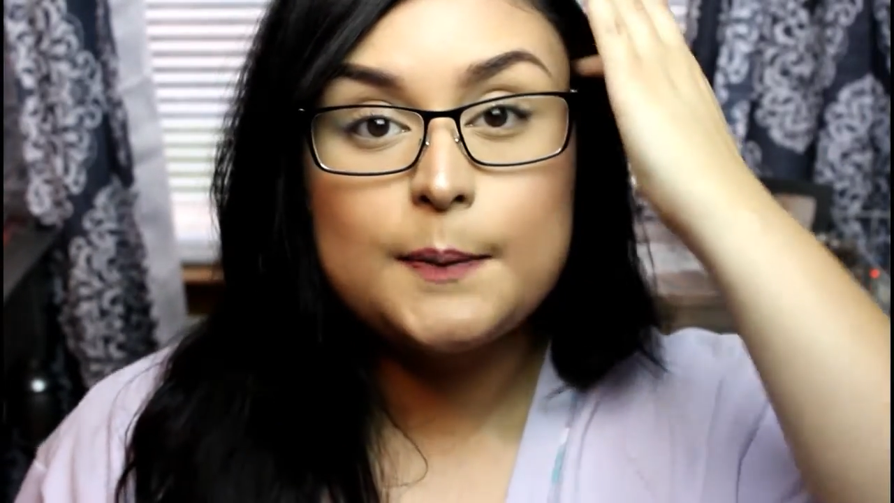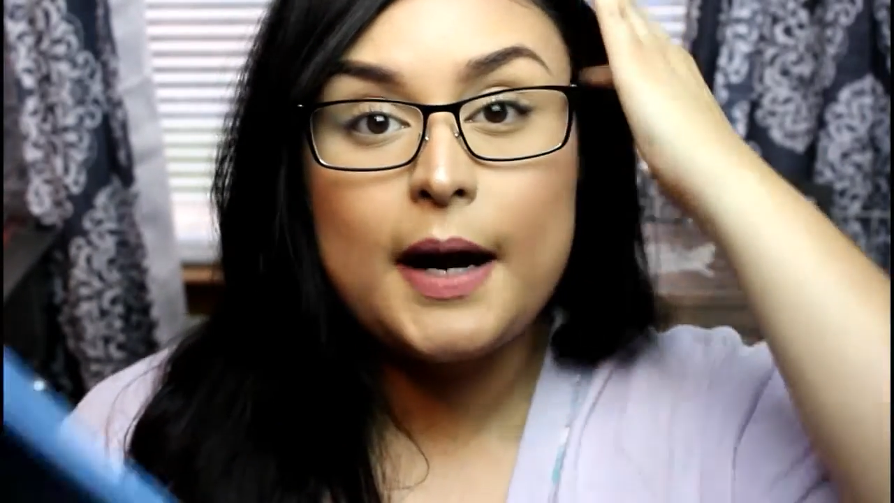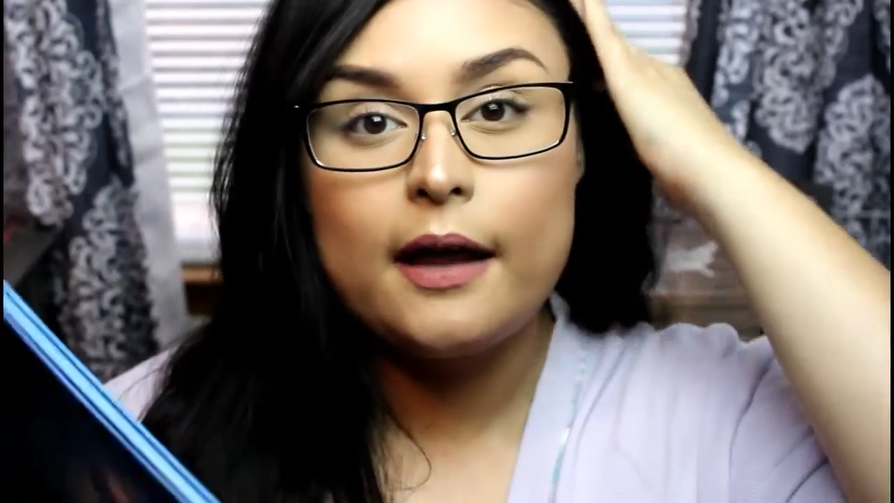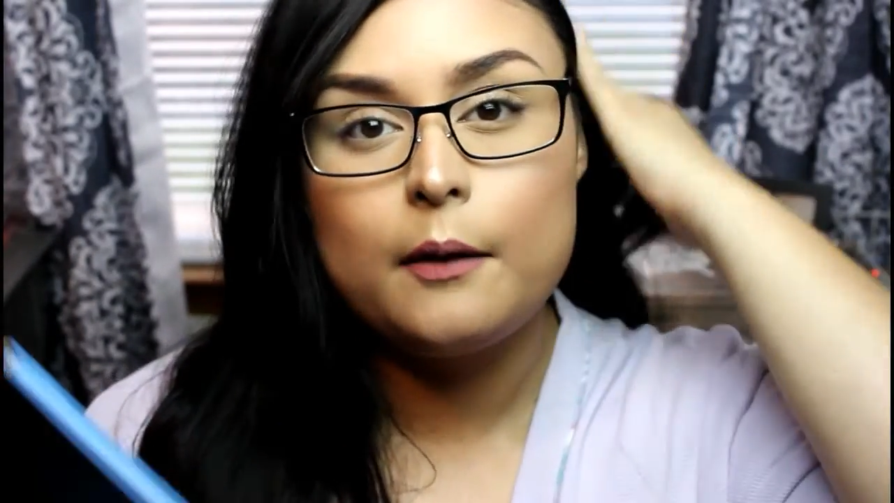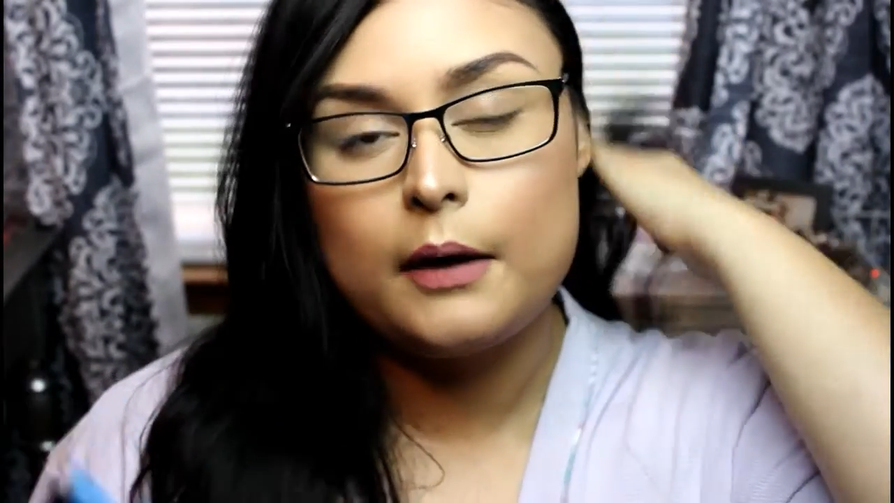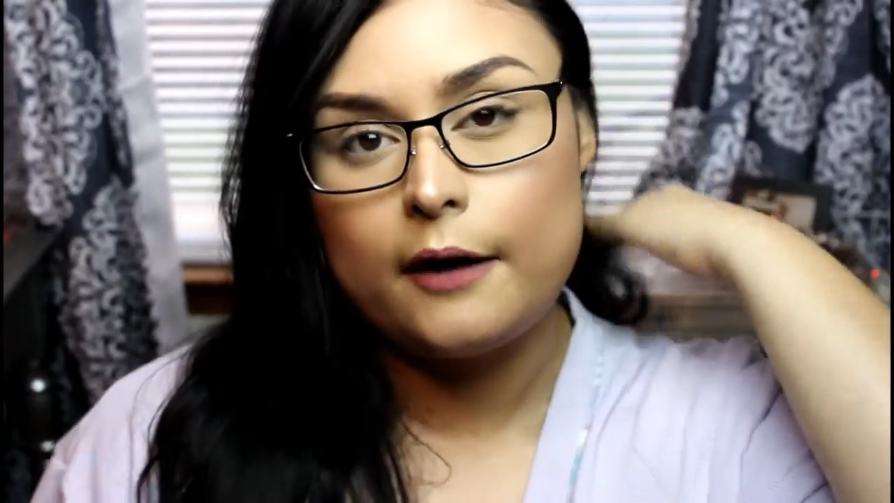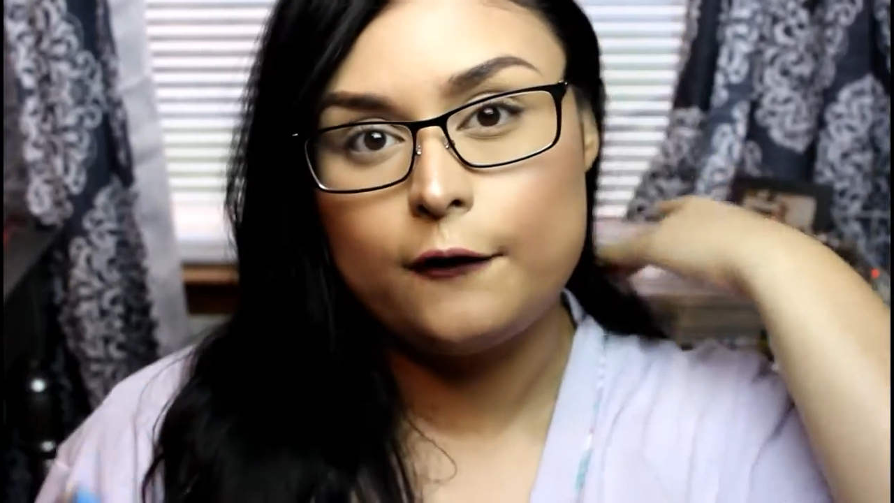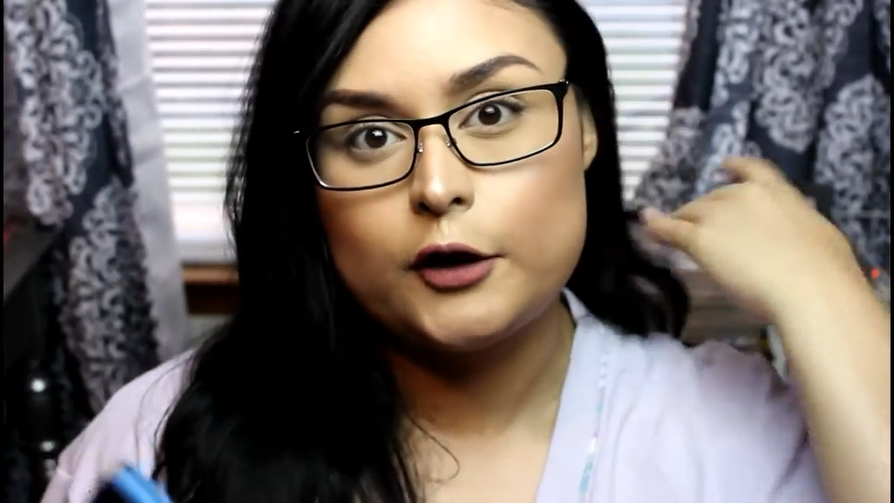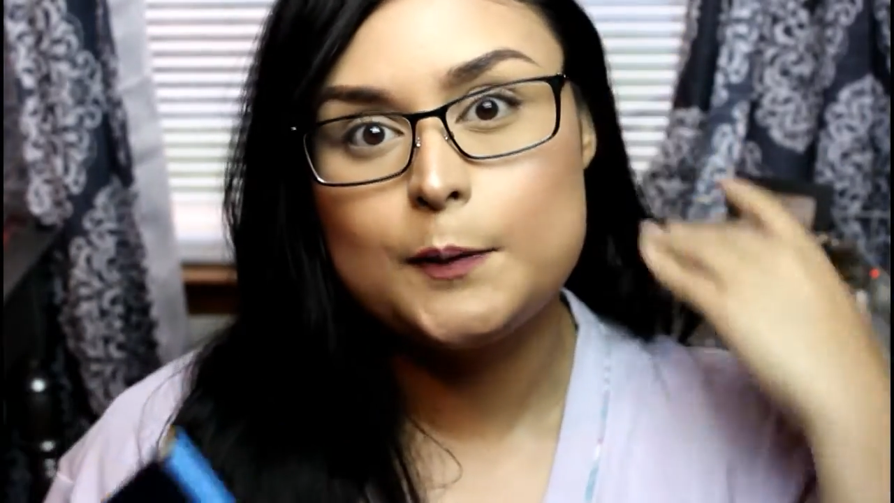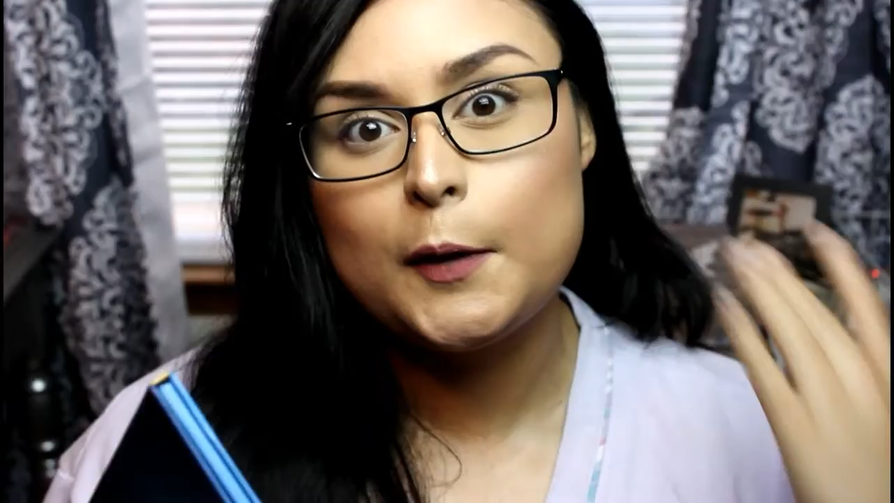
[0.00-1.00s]
palette when I
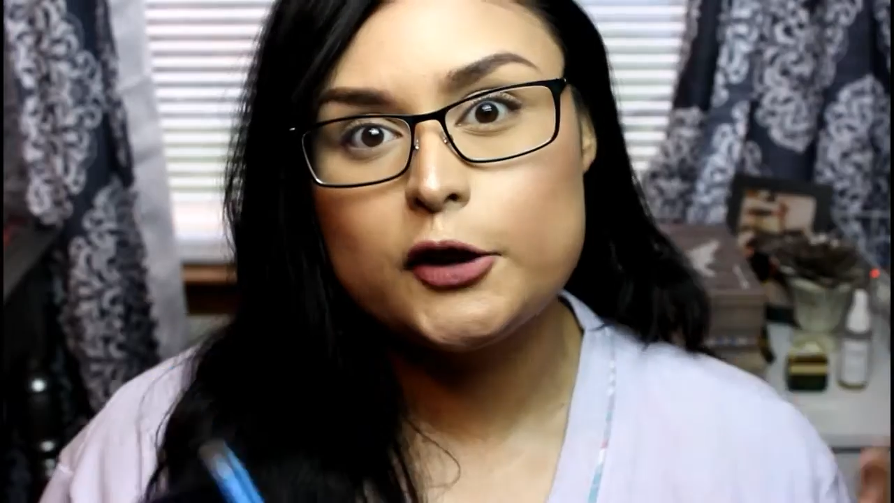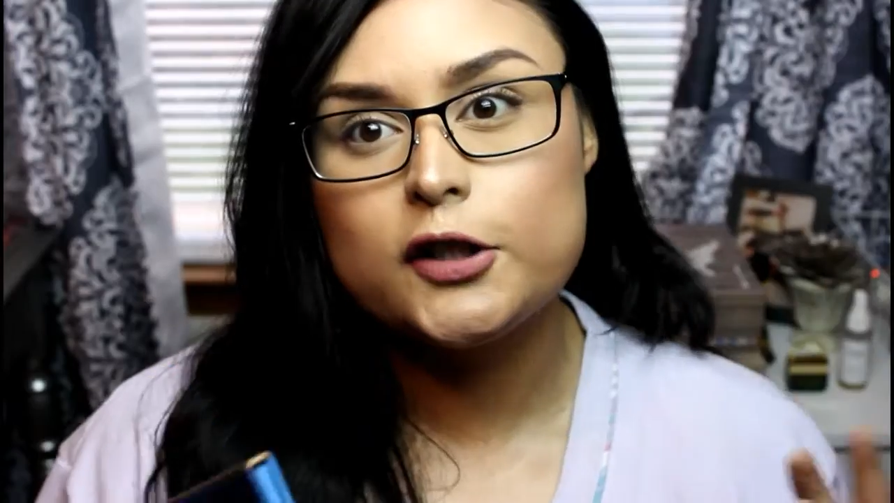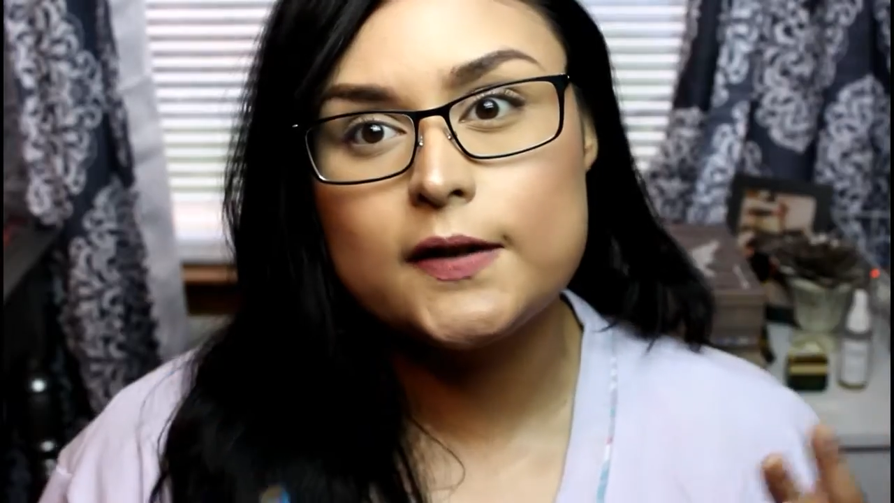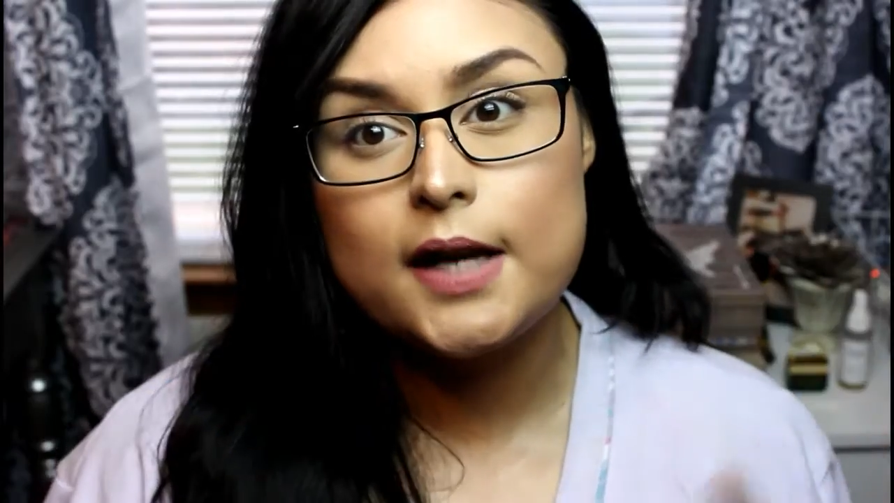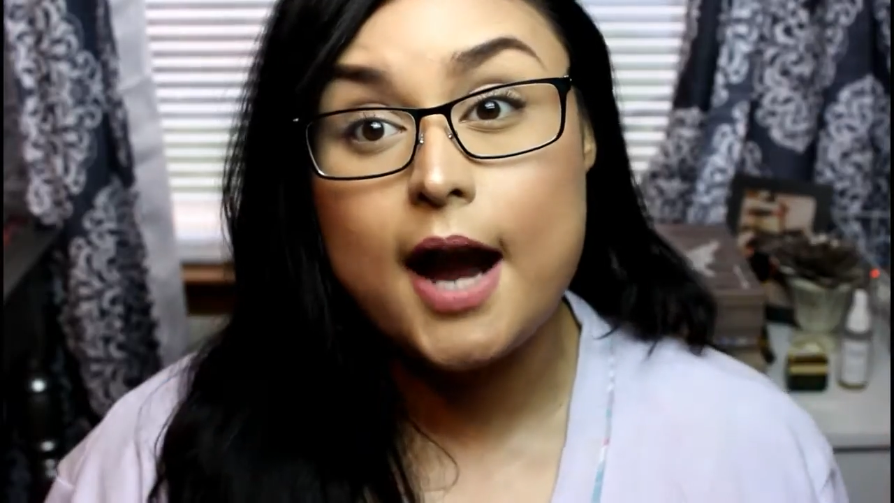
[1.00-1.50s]
first purchased it.